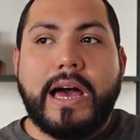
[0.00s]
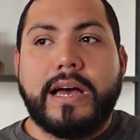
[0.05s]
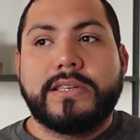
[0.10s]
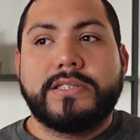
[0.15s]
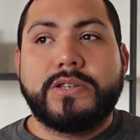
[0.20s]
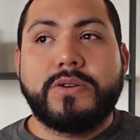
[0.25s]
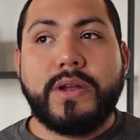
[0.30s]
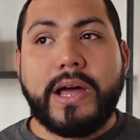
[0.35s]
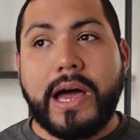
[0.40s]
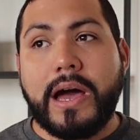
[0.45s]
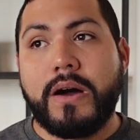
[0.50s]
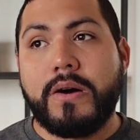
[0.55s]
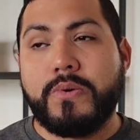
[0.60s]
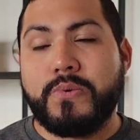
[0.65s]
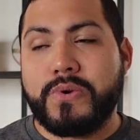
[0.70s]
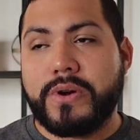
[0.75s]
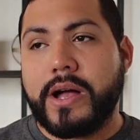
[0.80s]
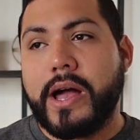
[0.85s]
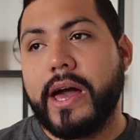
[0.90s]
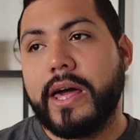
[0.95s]
So now
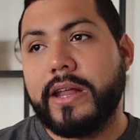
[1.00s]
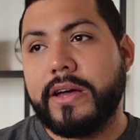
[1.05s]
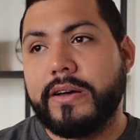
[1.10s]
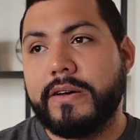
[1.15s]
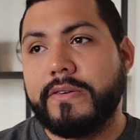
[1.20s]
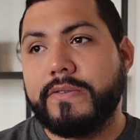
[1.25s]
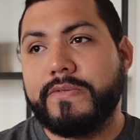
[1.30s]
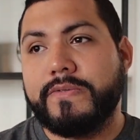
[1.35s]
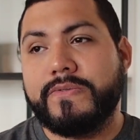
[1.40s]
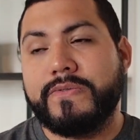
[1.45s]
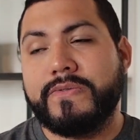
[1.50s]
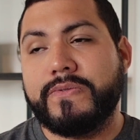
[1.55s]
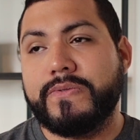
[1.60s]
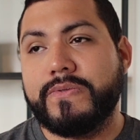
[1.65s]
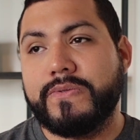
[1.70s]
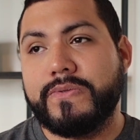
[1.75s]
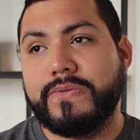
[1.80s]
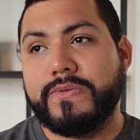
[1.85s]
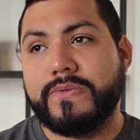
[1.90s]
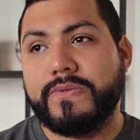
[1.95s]
we're kind of
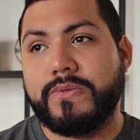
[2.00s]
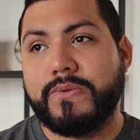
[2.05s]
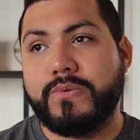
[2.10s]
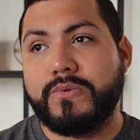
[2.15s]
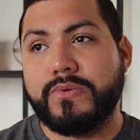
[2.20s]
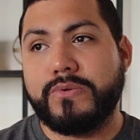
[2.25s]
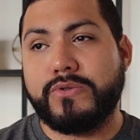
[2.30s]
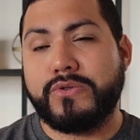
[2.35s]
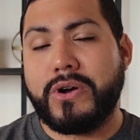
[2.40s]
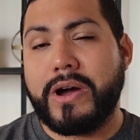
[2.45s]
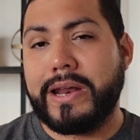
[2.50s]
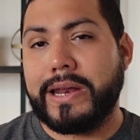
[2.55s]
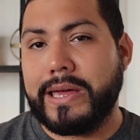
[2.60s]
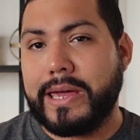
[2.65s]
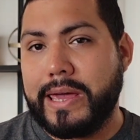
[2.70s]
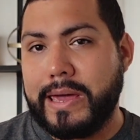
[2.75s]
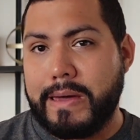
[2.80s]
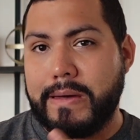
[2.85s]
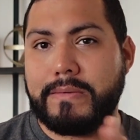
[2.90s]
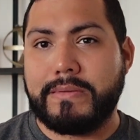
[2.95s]
trying
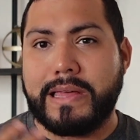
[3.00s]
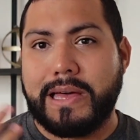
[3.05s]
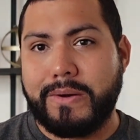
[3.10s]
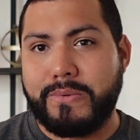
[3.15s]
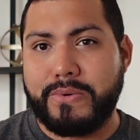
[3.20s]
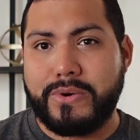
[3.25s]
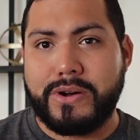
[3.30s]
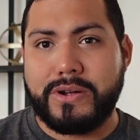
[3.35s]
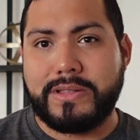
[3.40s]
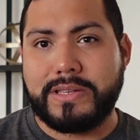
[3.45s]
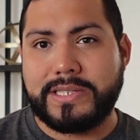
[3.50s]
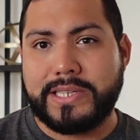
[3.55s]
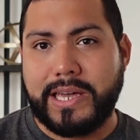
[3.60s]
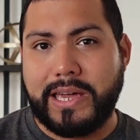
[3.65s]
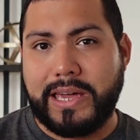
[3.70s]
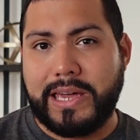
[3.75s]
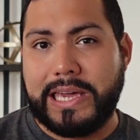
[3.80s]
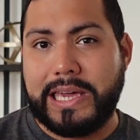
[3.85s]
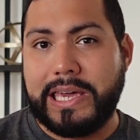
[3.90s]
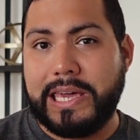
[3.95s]
to get, like, we're in this
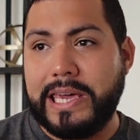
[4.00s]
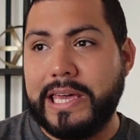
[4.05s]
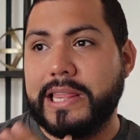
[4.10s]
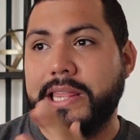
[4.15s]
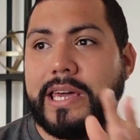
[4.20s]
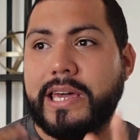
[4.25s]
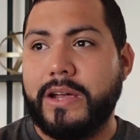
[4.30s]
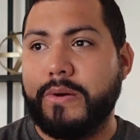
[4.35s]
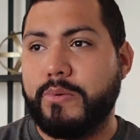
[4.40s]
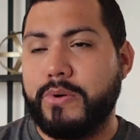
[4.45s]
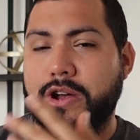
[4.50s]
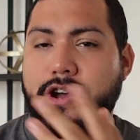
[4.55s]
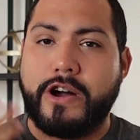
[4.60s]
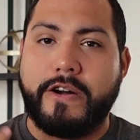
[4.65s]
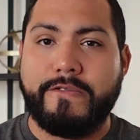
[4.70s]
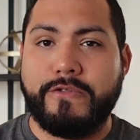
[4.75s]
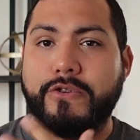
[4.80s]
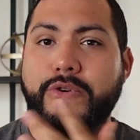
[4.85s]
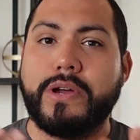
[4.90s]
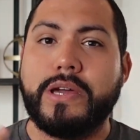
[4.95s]
like healing
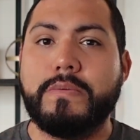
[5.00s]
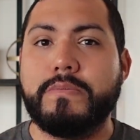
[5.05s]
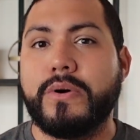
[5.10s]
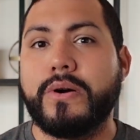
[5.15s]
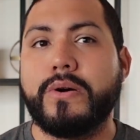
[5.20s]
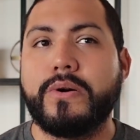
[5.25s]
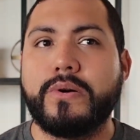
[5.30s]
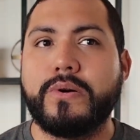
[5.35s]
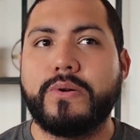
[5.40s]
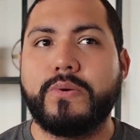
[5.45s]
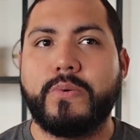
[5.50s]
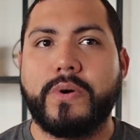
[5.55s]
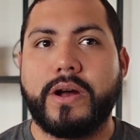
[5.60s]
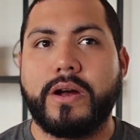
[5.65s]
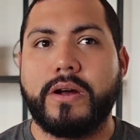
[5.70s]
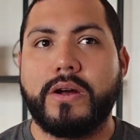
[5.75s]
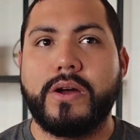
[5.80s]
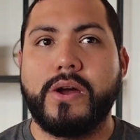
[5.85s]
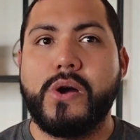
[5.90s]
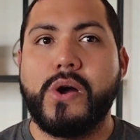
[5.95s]
recovery mode
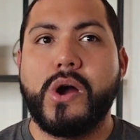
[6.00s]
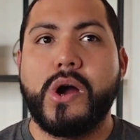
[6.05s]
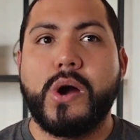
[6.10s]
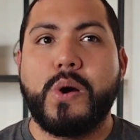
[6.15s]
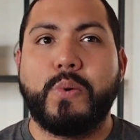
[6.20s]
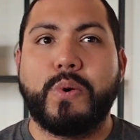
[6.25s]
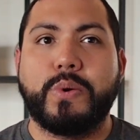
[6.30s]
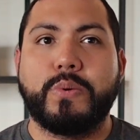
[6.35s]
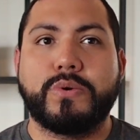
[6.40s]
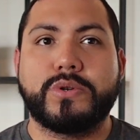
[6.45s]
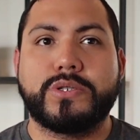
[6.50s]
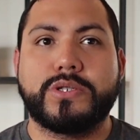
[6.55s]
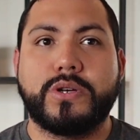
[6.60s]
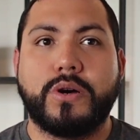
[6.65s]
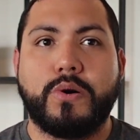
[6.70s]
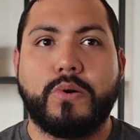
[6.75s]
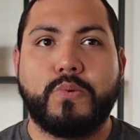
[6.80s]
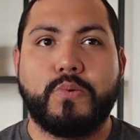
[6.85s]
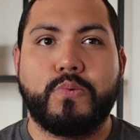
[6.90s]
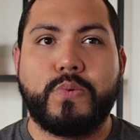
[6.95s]
where we were
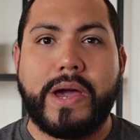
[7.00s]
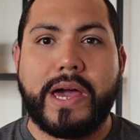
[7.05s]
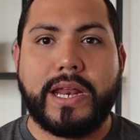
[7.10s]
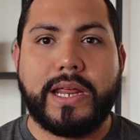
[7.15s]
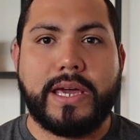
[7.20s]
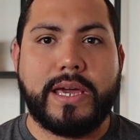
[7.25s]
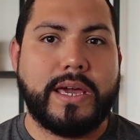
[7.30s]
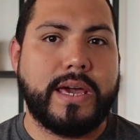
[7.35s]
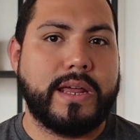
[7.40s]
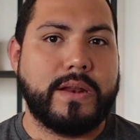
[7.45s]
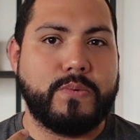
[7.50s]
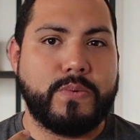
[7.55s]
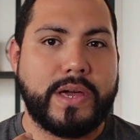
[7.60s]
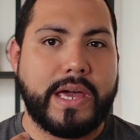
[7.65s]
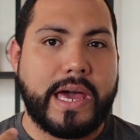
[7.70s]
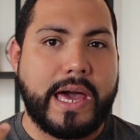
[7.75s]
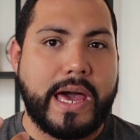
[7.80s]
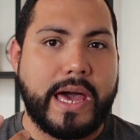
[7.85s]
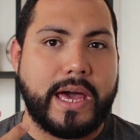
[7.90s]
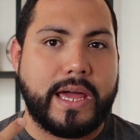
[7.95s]
so ready and we
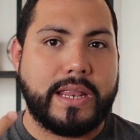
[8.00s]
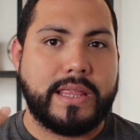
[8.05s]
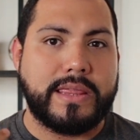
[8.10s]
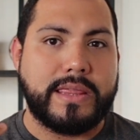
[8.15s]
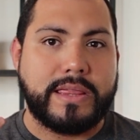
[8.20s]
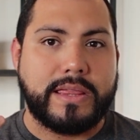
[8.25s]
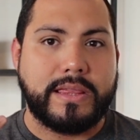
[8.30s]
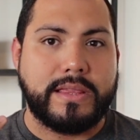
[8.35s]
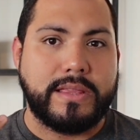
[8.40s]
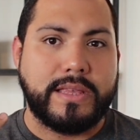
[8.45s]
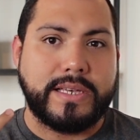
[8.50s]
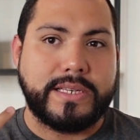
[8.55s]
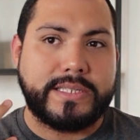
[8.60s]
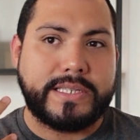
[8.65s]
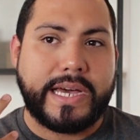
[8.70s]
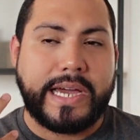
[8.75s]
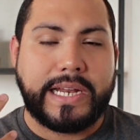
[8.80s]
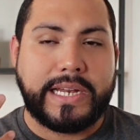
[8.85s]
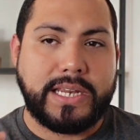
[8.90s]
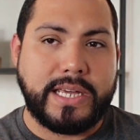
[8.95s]
had this
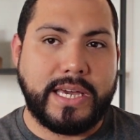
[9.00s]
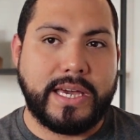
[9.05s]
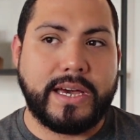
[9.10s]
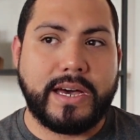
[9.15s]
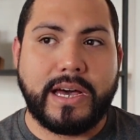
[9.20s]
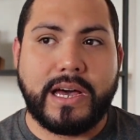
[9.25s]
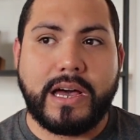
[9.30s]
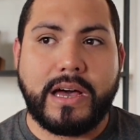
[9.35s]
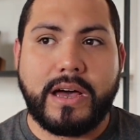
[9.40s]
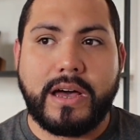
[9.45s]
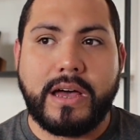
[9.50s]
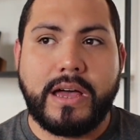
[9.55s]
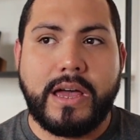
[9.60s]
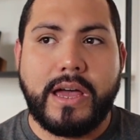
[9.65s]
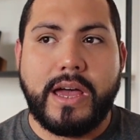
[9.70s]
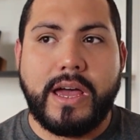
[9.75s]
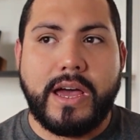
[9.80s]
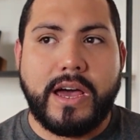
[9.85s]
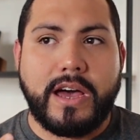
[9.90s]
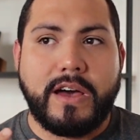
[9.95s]
idea
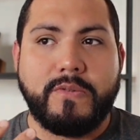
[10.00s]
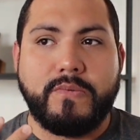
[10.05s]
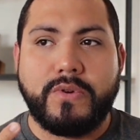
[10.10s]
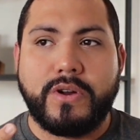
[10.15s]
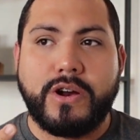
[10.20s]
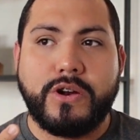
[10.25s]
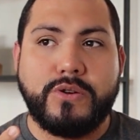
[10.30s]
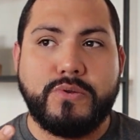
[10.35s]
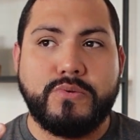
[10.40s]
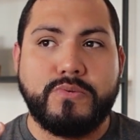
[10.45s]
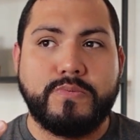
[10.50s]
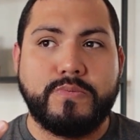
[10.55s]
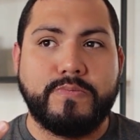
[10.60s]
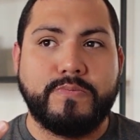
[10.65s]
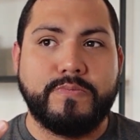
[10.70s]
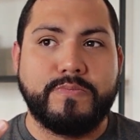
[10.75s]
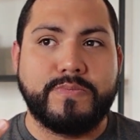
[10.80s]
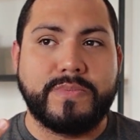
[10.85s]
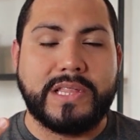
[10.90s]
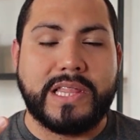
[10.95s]
of what our new
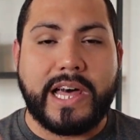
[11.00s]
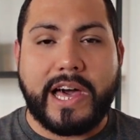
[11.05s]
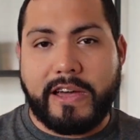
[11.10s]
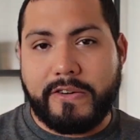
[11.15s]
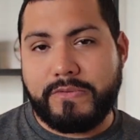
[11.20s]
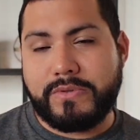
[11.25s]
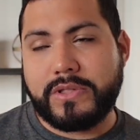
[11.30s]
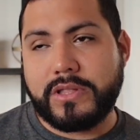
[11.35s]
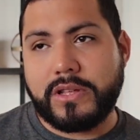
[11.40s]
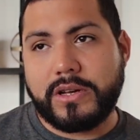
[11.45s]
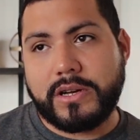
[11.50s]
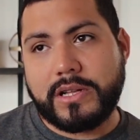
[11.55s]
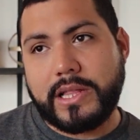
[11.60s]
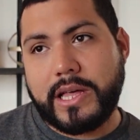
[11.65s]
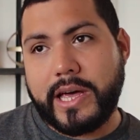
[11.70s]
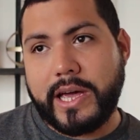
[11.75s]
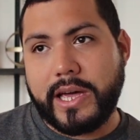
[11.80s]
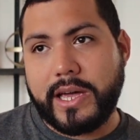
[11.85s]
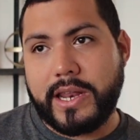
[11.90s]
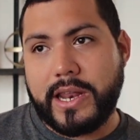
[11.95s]
life would look
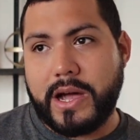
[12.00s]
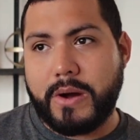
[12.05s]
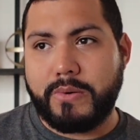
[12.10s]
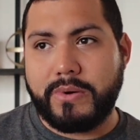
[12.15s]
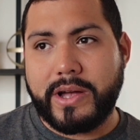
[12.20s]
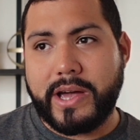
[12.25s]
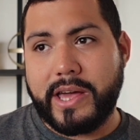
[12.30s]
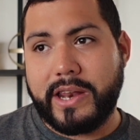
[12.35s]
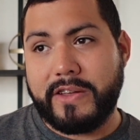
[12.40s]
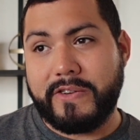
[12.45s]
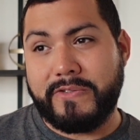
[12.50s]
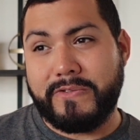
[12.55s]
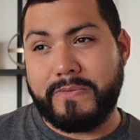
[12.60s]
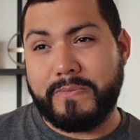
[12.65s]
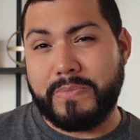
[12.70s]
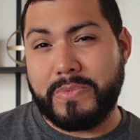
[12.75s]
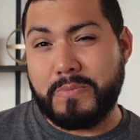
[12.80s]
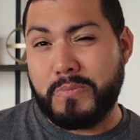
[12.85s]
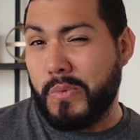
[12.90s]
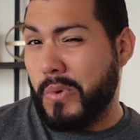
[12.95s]
like, and now we're kind of
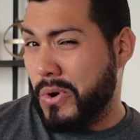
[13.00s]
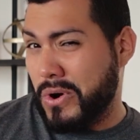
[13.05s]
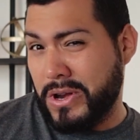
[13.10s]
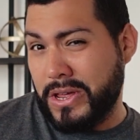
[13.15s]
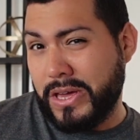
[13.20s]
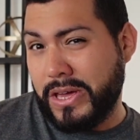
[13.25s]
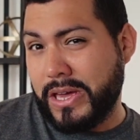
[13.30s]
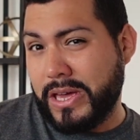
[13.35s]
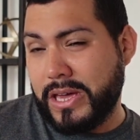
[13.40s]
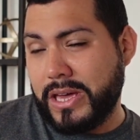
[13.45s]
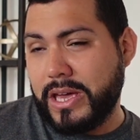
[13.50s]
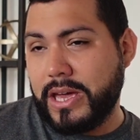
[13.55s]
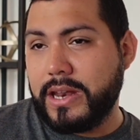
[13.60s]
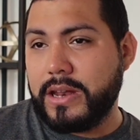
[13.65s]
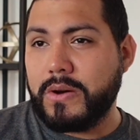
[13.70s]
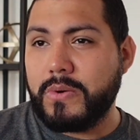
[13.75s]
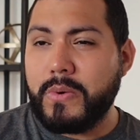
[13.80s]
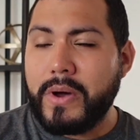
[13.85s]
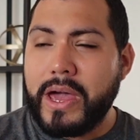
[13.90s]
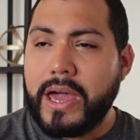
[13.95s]
mourning it in
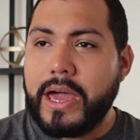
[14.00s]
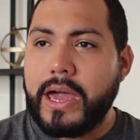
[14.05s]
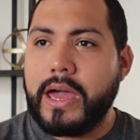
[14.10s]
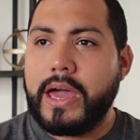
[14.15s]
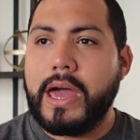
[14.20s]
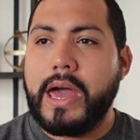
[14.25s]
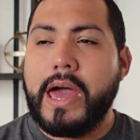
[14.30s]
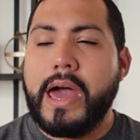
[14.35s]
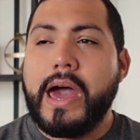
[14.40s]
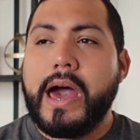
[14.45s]
a way.